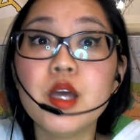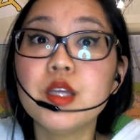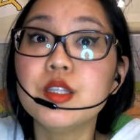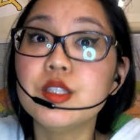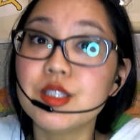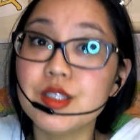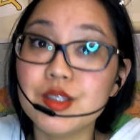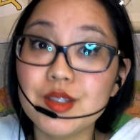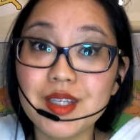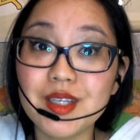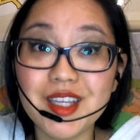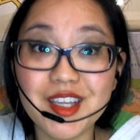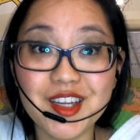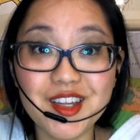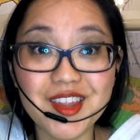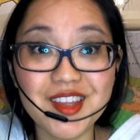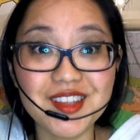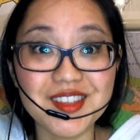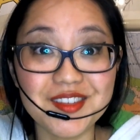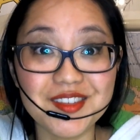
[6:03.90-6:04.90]
Do you hear
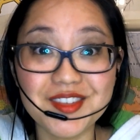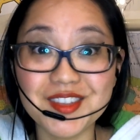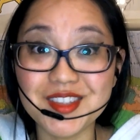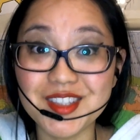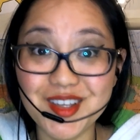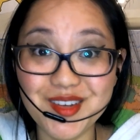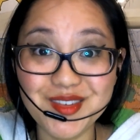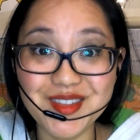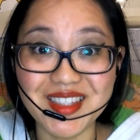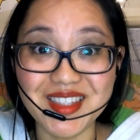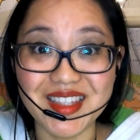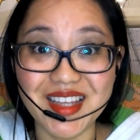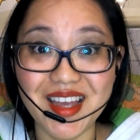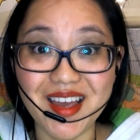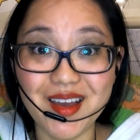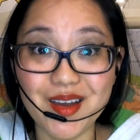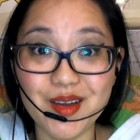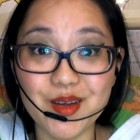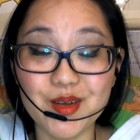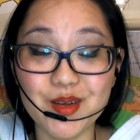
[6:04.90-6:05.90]
the different tones now?
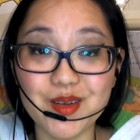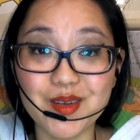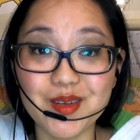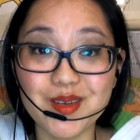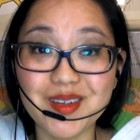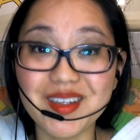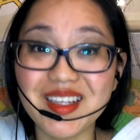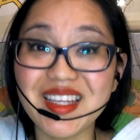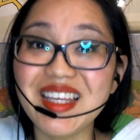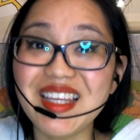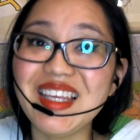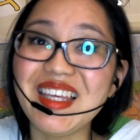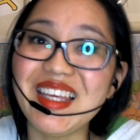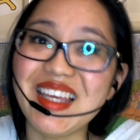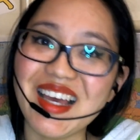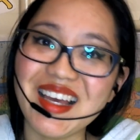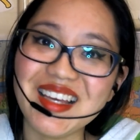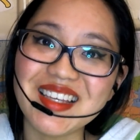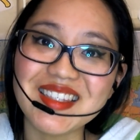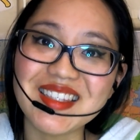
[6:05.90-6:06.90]

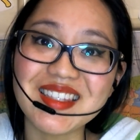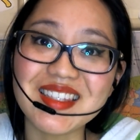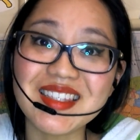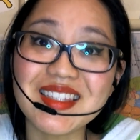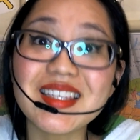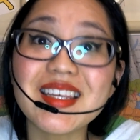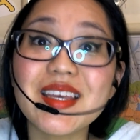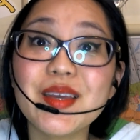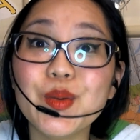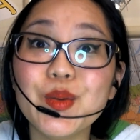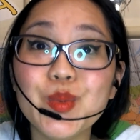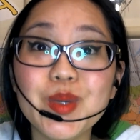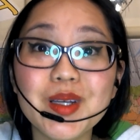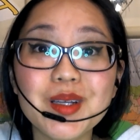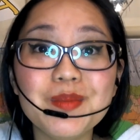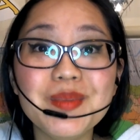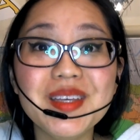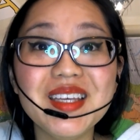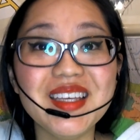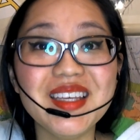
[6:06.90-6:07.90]
Yes, it will
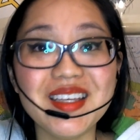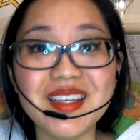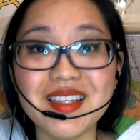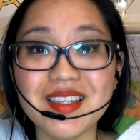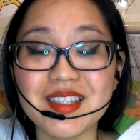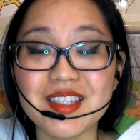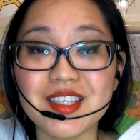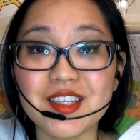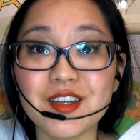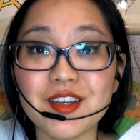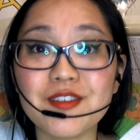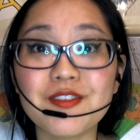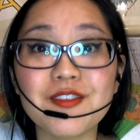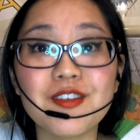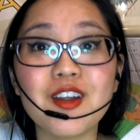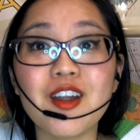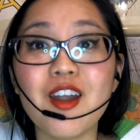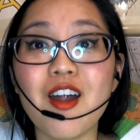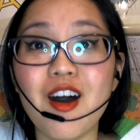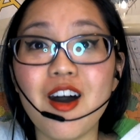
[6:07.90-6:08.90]
be easier for
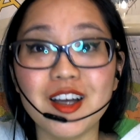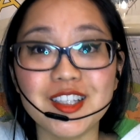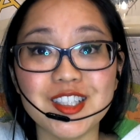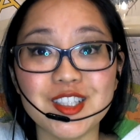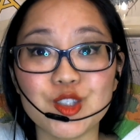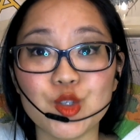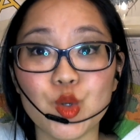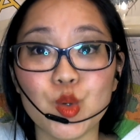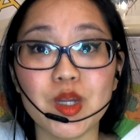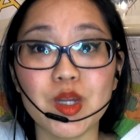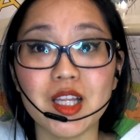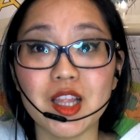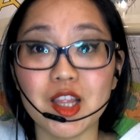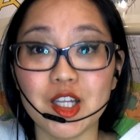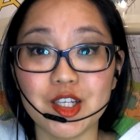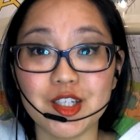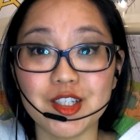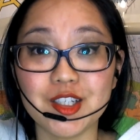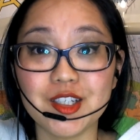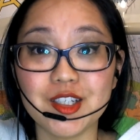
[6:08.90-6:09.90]
our auditory
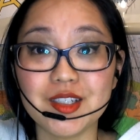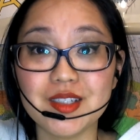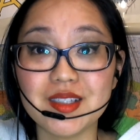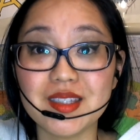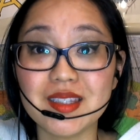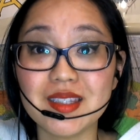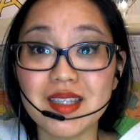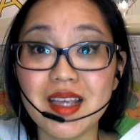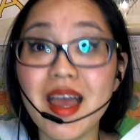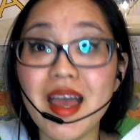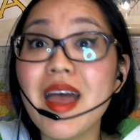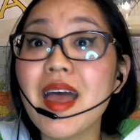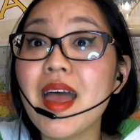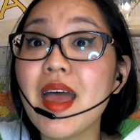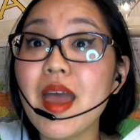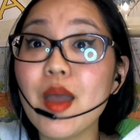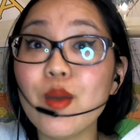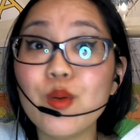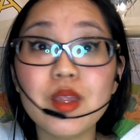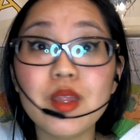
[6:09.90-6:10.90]
learners.
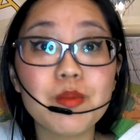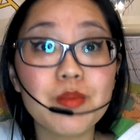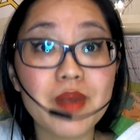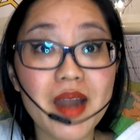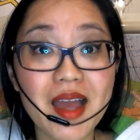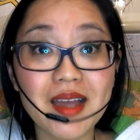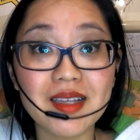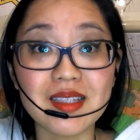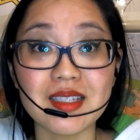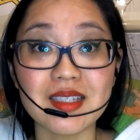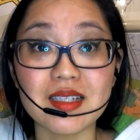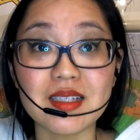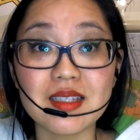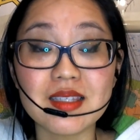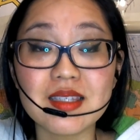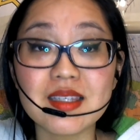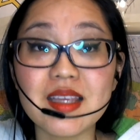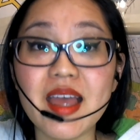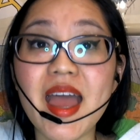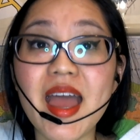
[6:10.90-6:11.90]
And with
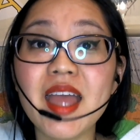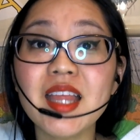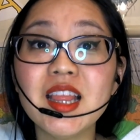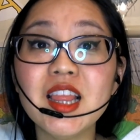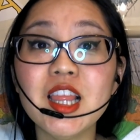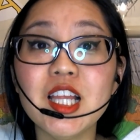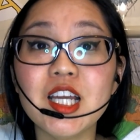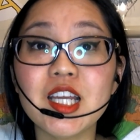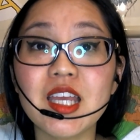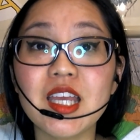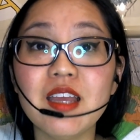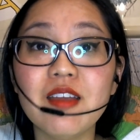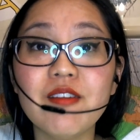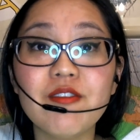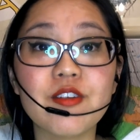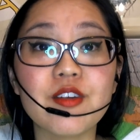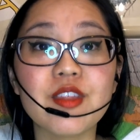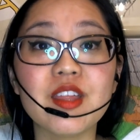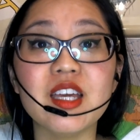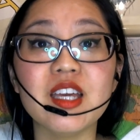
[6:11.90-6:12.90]
practice and looking for
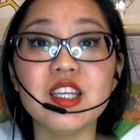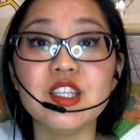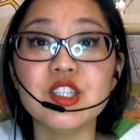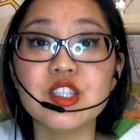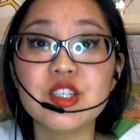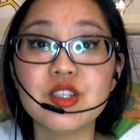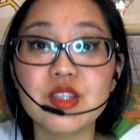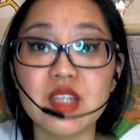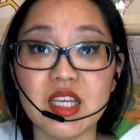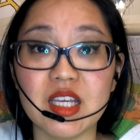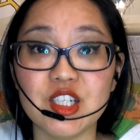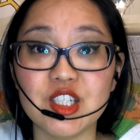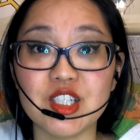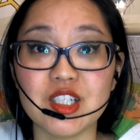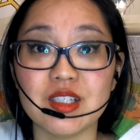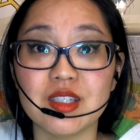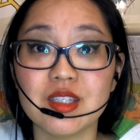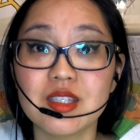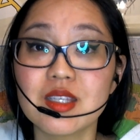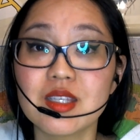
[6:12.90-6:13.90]
the
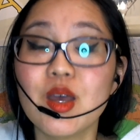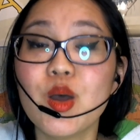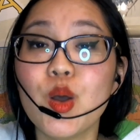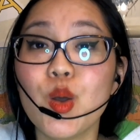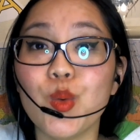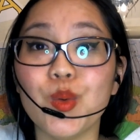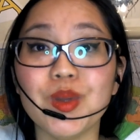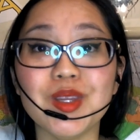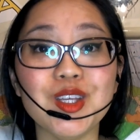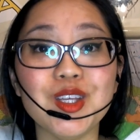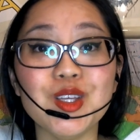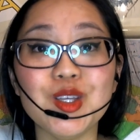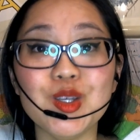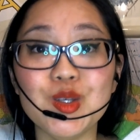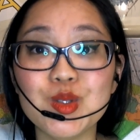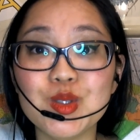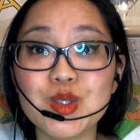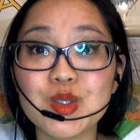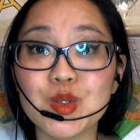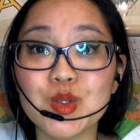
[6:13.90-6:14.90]
intonations when you
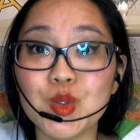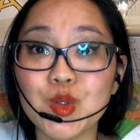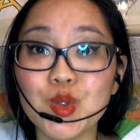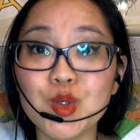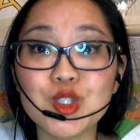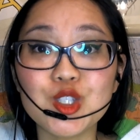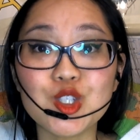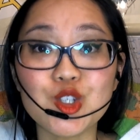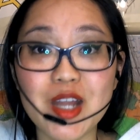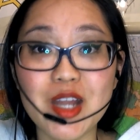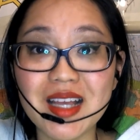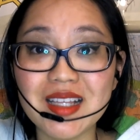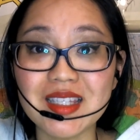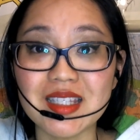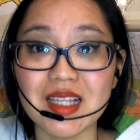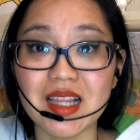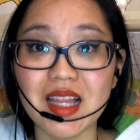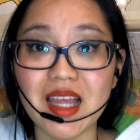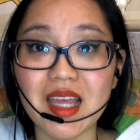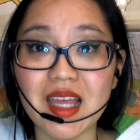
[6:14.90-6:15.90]
use Google
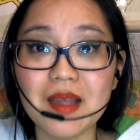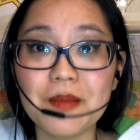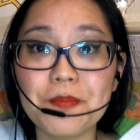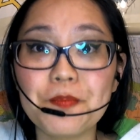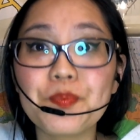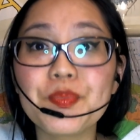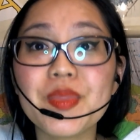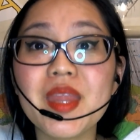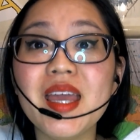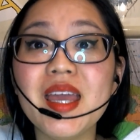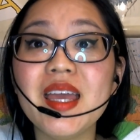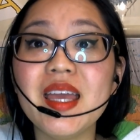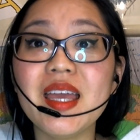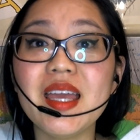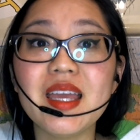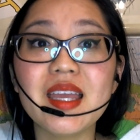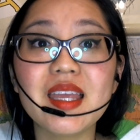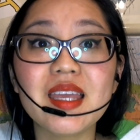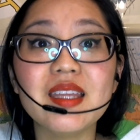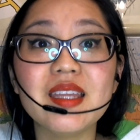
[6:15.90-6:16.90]
Translate,
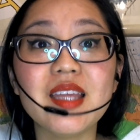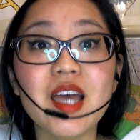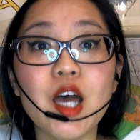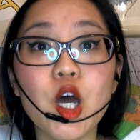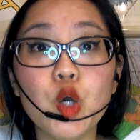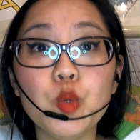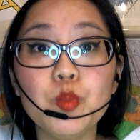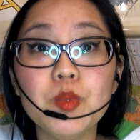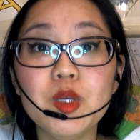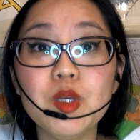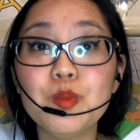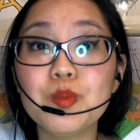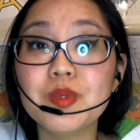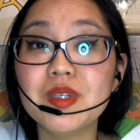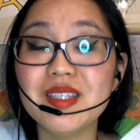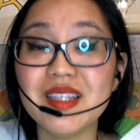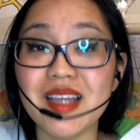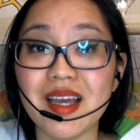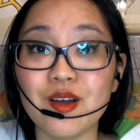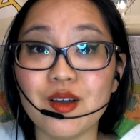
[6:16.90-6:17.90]
it can help you
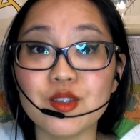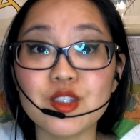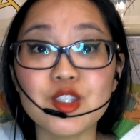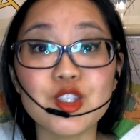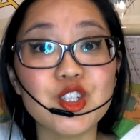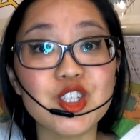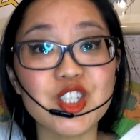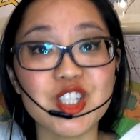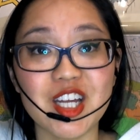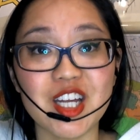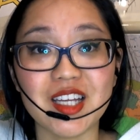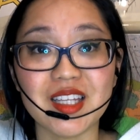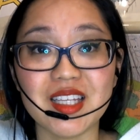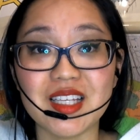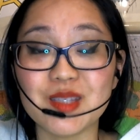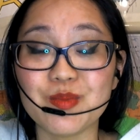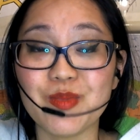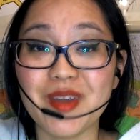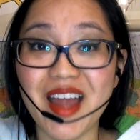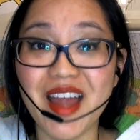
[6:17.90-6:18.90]
pronounce your Chinese
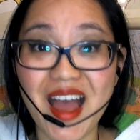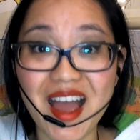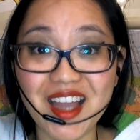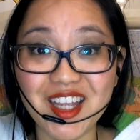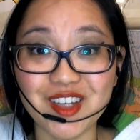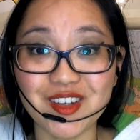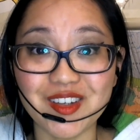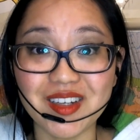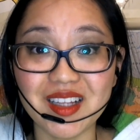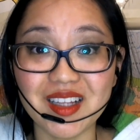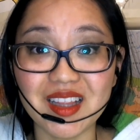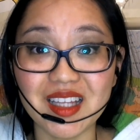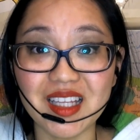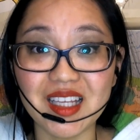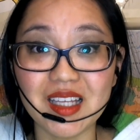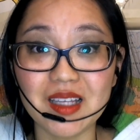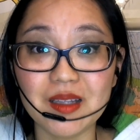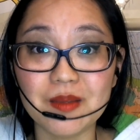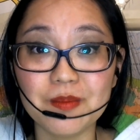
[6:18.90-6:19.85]
more accurately.